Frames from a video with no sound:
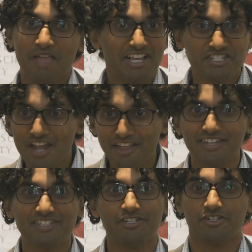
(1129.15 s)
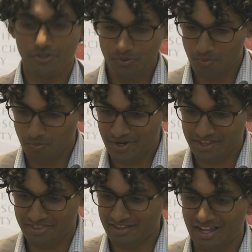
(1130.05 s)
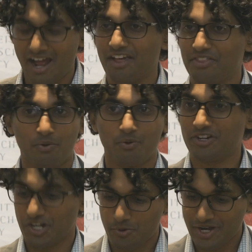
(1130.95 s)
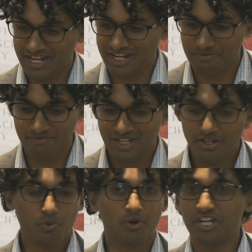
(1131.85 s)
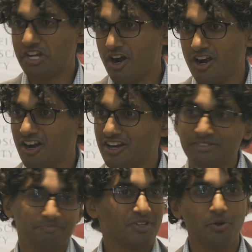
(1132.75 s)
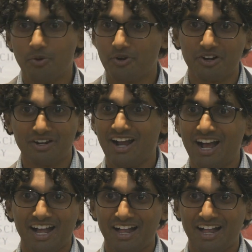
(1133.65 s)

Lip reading: has nothing to do with the worker quitting, working hard, or